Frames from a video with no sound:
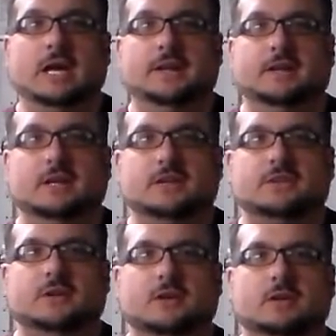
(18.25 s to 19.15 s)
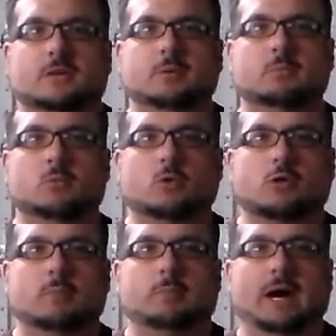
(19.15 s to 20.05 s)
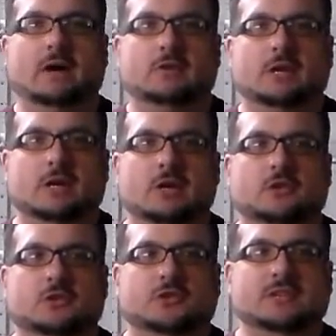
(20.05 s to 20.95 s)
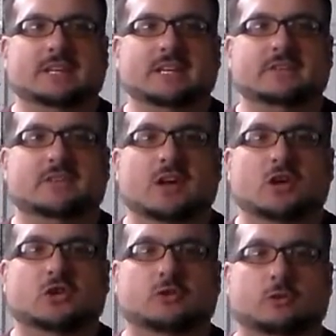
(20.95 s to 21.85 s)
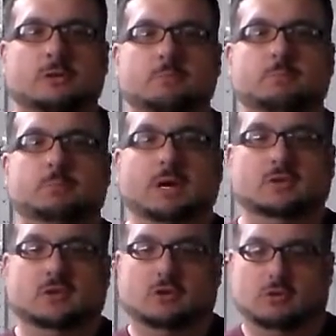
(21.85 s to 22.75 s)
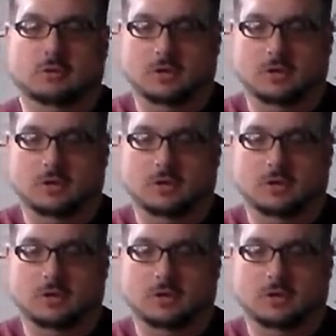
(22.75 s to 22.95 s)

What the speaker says: and I'd like to talk a little bit more about Docciolini's sword and buckler.